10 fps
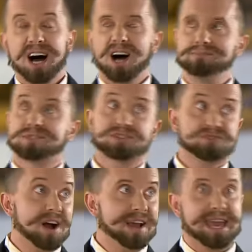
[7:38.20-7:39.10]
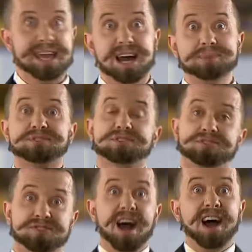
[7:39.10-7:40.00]
I'm trying, I'm
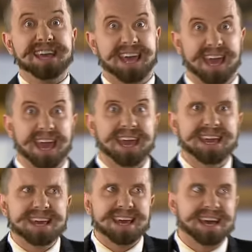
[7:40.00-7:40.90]
trying.